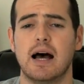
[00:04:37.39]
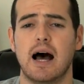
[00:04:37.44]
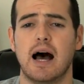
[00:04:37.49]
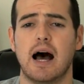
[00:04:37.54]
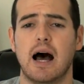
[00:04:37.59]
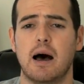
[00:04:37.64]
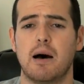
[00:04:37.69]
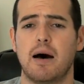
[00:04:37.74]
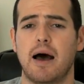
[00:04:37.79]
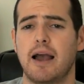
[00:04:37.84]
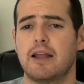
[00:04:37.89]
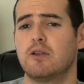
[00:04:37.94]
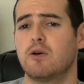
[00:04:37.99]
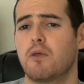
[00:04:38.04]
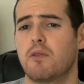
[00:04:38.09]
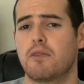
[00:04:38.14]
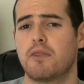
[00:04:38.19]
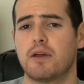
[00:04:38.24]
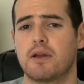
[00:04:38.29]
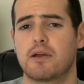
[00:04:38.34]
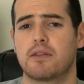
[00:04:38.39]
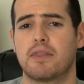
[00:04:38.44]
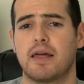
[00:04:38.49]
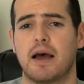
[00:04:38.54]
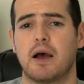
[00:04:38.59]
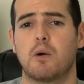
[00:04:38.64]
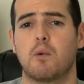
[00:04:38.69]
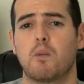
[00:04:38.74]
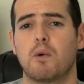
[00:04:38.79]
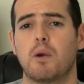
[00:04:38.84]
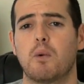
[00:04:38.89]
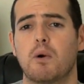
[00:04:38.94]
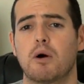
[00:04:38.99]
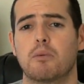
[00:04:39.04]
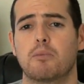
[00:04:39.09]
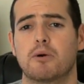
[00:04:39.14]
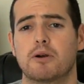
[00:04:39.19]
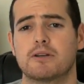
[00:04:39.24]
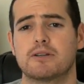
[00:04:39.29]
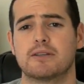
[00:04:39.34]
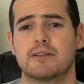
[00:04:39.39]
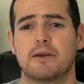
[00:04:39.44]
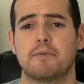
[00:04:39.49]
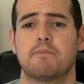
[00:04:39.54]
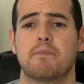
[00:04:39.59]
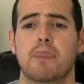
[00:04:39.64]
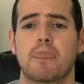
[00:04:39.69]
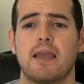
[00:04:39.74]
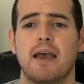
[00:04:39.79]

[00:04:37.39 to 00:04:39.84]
I don't think that we will, personally.